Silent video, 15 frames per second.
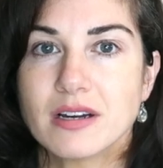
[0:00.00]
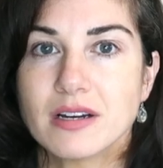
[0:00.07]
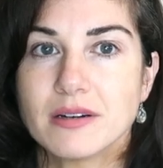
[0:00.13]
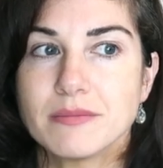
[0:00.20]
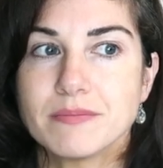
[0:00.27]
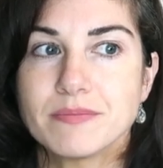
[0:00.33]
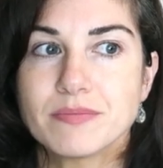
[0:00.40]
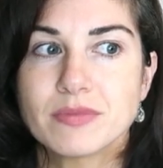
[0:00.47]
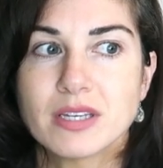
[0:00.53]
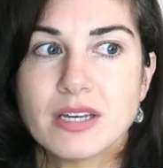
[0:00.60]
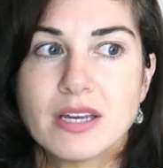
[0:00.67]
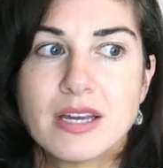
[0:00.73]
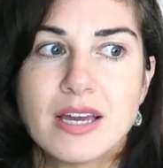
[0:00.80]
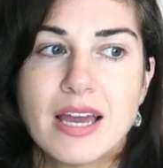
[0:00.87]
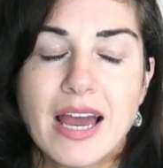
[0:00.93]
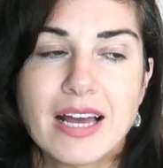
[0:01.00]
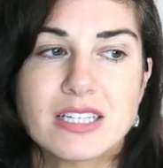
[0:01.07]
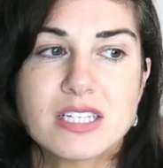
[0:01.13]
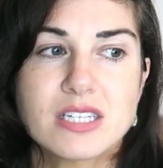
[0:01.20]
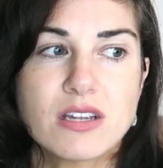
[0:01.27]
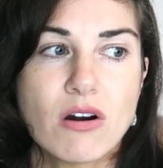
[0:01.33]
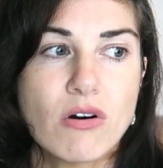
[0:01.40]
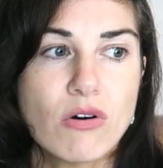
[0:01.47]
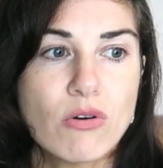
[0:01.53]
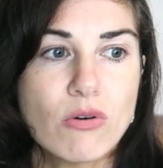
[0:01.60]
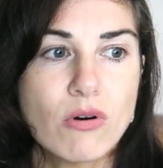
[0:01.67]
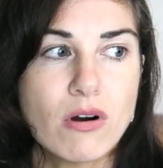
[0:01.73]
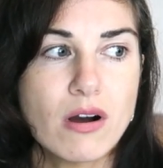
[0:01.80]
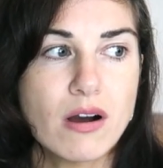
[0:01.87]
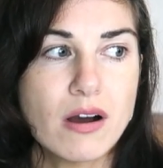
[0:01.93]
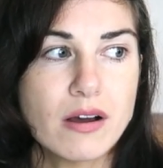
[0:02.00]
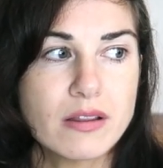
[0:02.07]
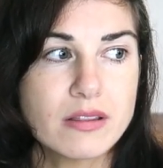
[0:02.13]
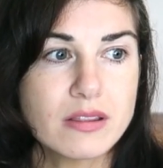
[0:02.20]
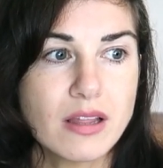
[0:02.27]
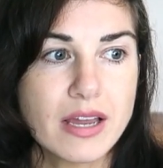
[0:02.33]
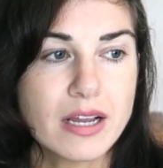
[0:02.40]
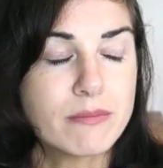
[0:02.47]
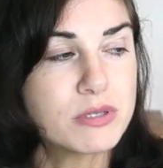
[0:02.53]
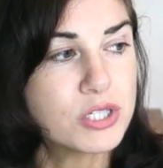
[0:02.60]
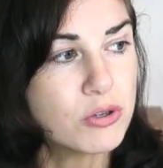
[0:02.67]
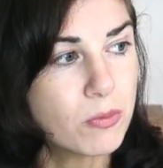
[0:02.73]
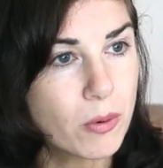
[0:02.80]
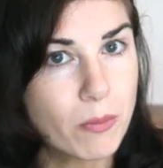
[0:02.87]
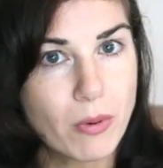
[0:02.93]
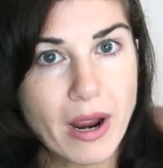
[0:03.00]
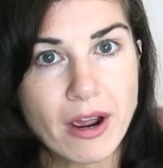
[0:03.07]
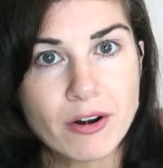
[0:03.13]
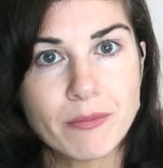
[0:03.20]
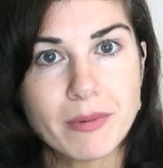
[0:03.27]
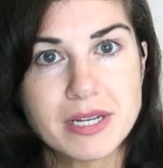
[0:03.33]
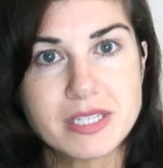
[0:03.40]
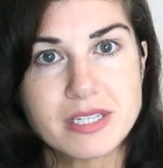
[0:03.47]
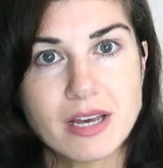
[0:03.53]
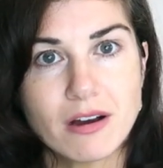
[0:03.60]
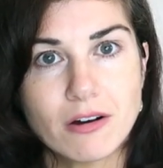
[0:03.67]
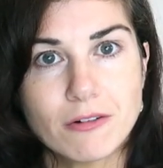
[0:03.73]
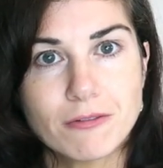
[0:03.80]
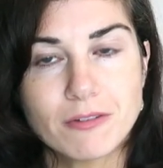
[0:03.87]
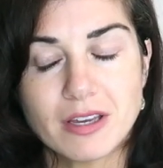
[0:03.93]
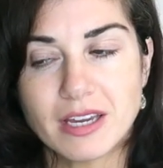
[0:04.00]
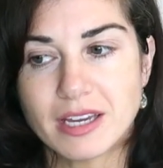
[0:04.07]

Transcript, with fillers: Um, and so, like, I'm super proud of myself.